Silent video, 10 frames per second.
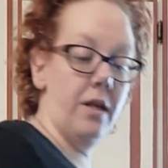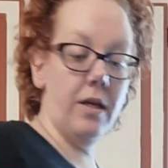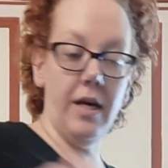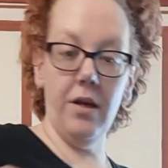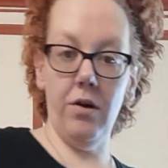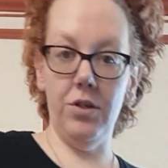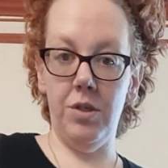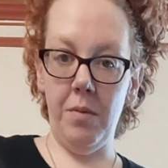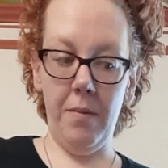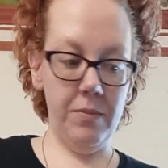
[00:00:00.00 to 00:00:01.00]
then kind of crushed
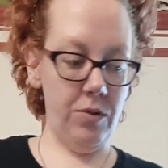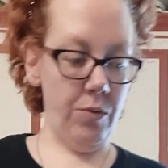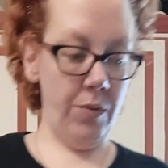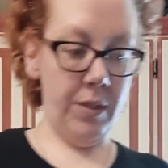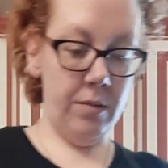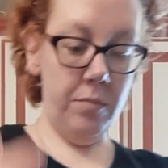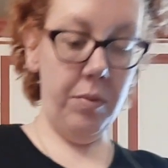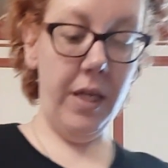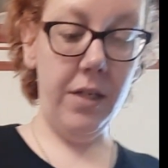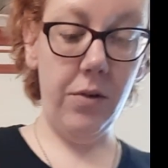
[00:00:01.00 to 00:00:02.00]
them up so it would
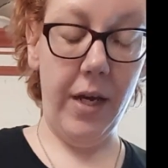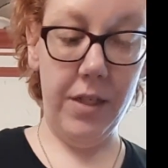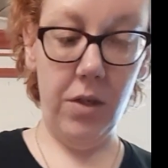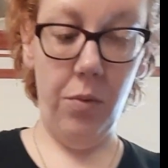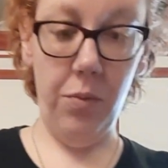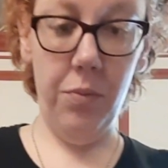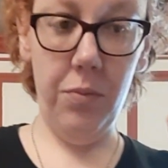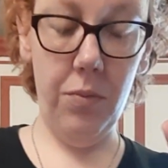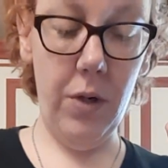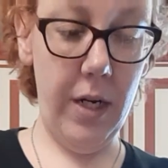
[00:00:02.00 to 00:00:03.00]
blend. Okay, so
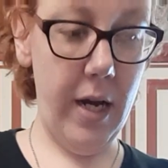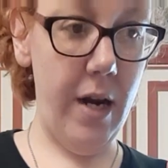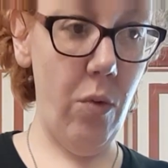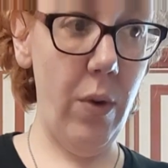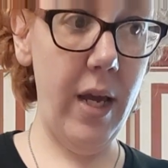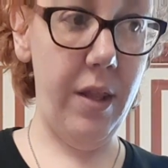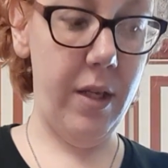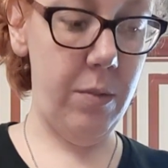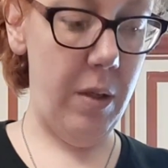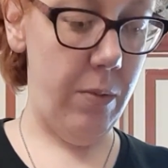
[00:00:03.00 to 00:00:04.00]
we're going to kind of wing
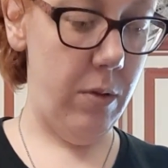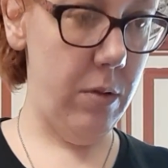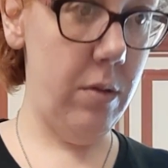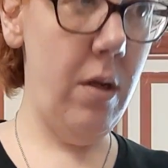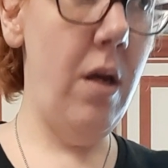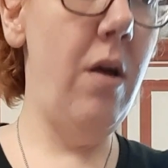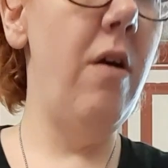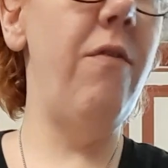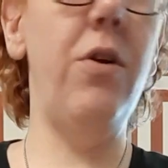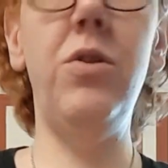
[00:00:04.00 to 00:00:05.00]
this, people.
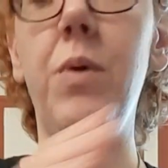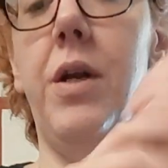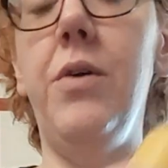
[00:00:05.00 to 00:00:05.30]
First, we're going